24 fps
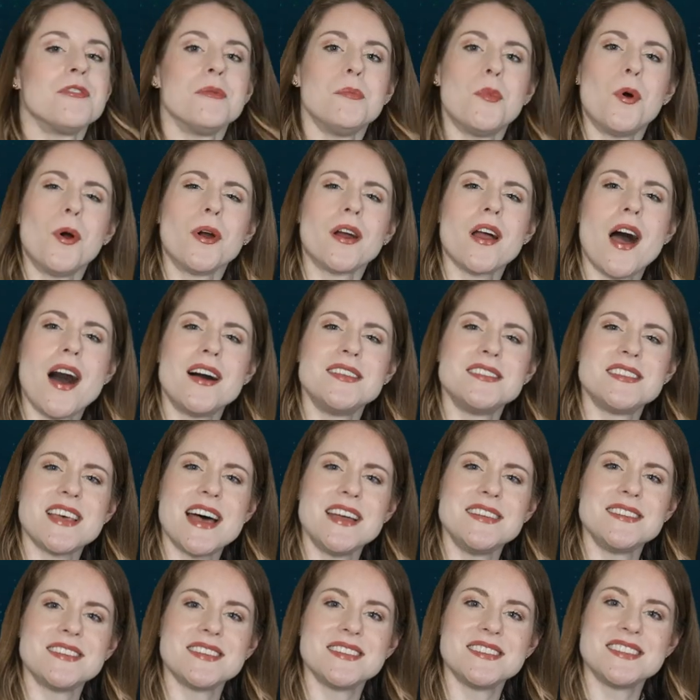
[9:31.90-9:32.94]
for more
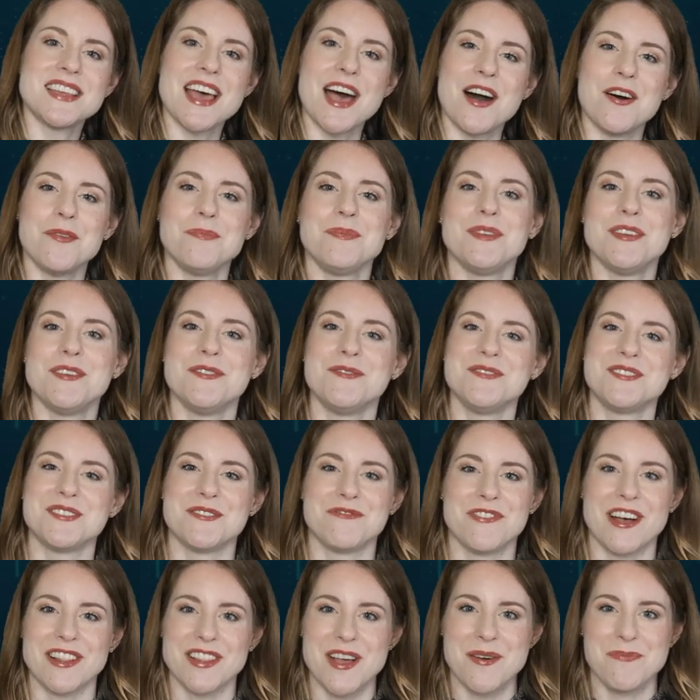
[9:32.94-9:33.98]
content to help you
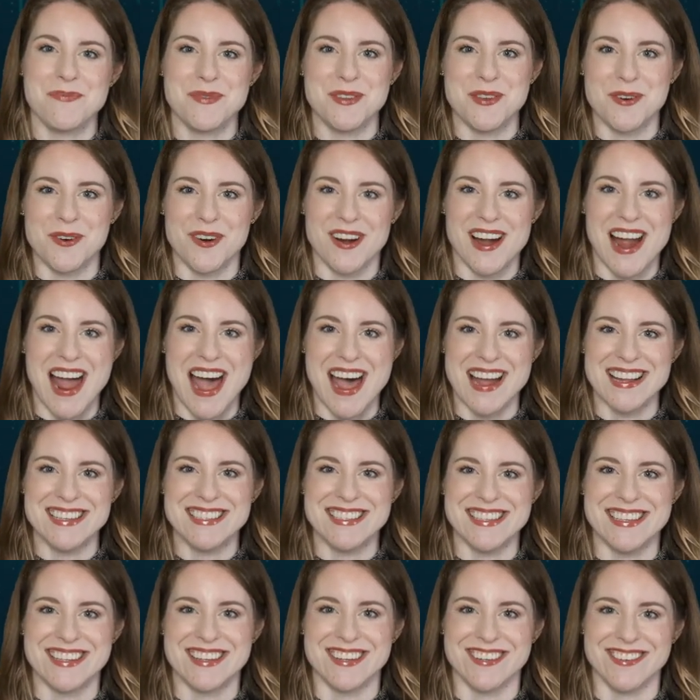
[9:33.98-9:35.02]
develop your
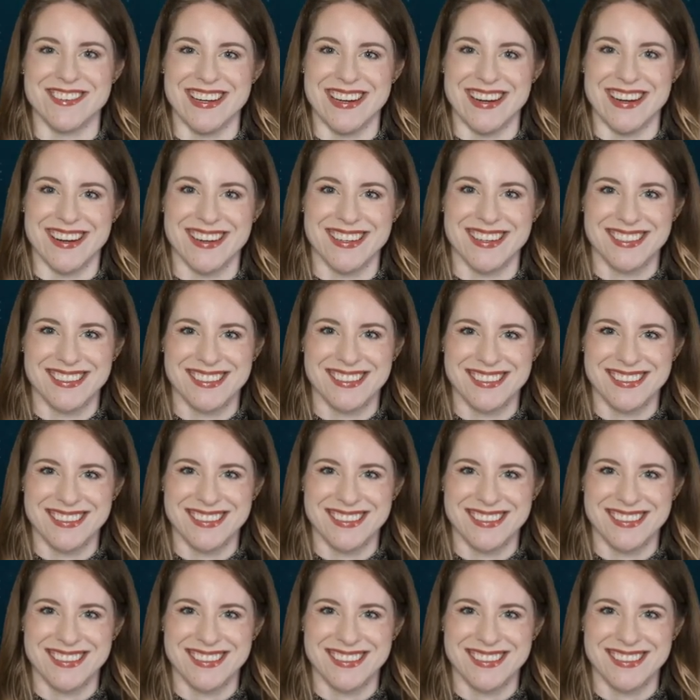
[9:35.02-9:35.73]
IT career.